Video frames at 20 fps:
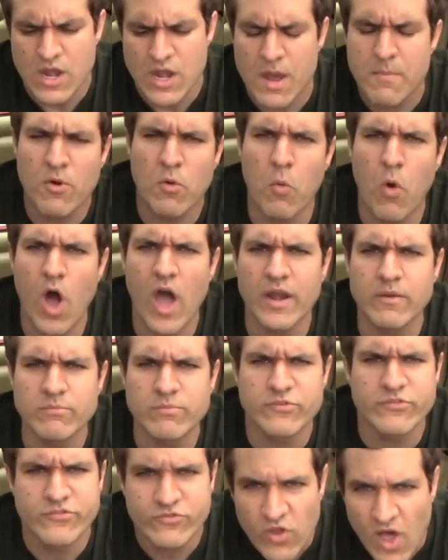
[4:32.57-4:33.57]
Number
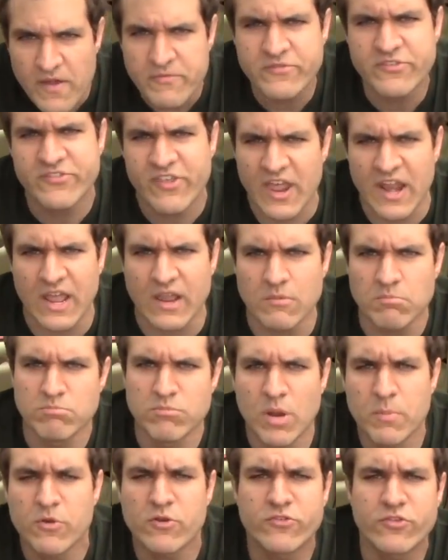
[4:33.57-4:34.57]
1, soft setting.
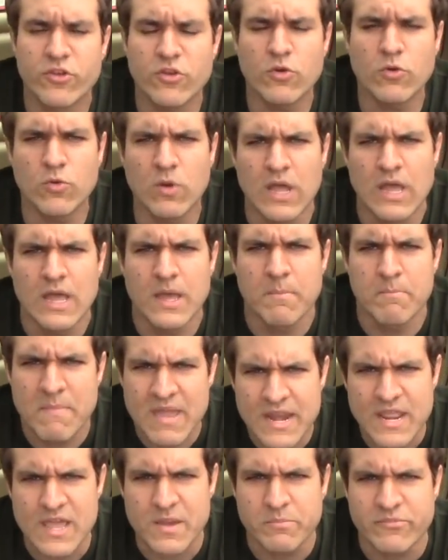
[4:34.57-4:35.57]
Number 2,
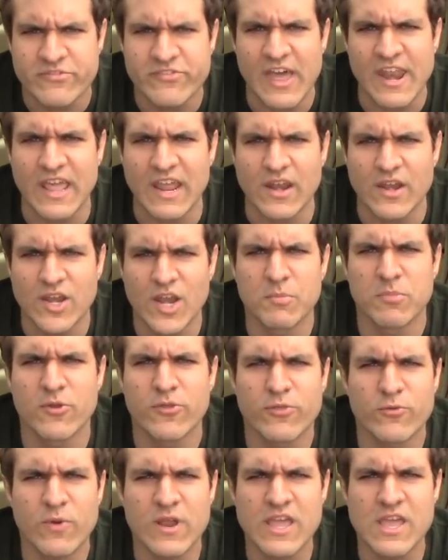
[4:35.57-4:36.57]
medium setting. Number
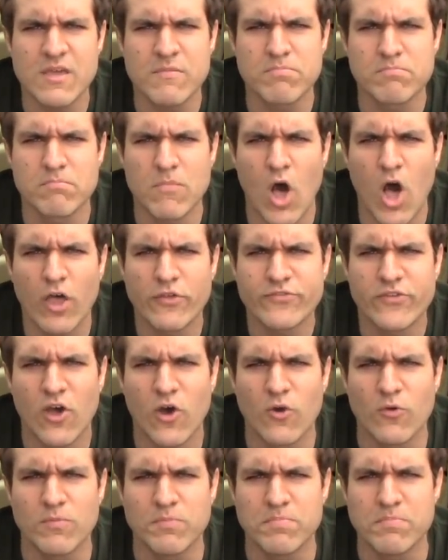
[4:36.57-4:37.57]
3,
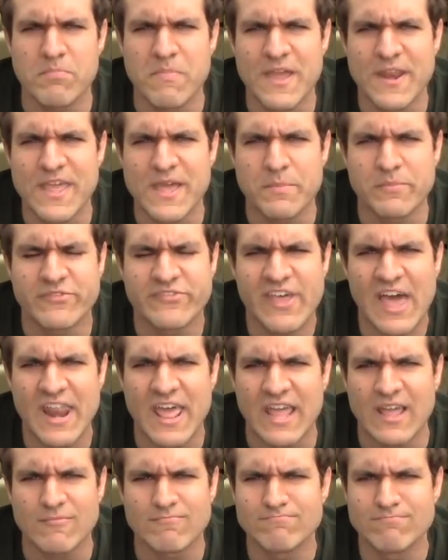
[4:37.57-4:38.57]
also medium
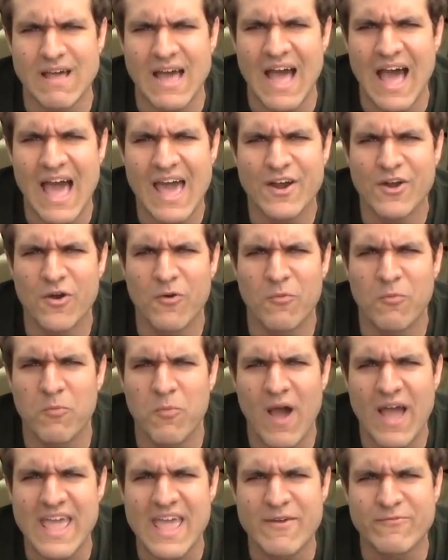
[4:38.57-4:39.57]
setting. I don't know
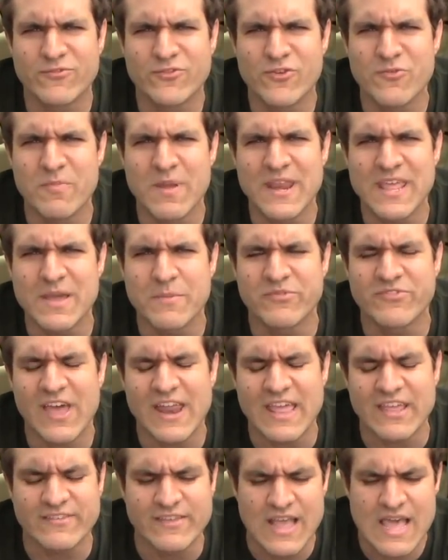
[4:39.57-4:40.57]
why you have 2 medium
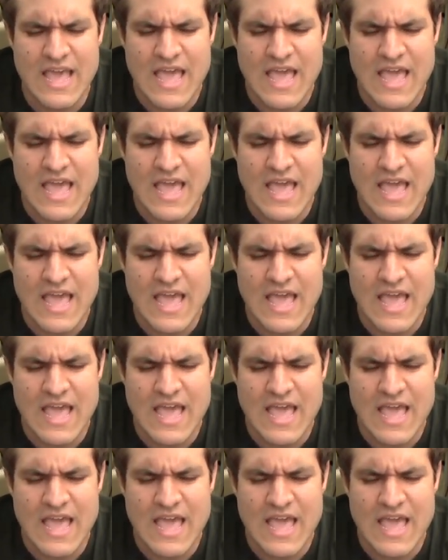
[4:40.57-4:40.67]
settings.